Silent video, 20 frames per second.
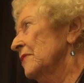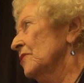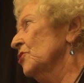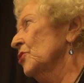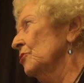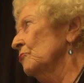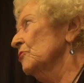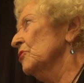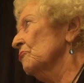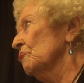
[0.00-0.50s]

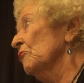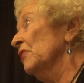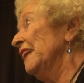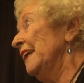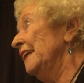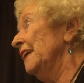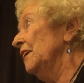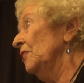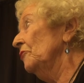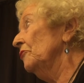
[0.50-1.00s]
she was
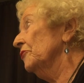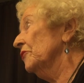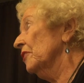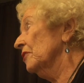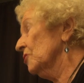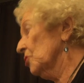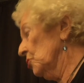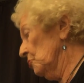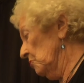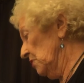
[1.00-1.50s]
relieved
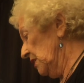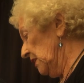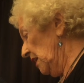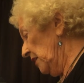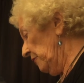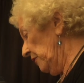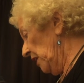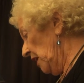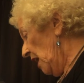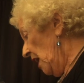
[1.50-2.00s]
that she was
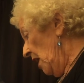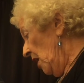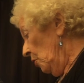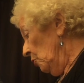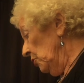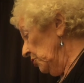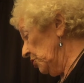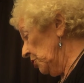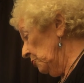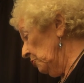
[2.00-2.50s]
leaving.
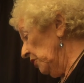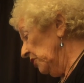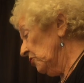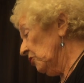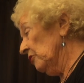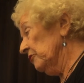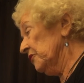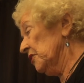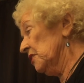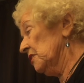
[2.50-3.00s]
Well, she
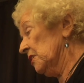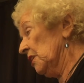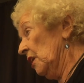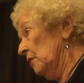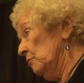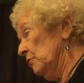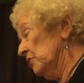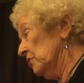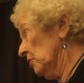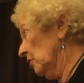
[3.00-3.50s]
went off to
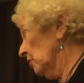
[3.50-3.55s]
stay with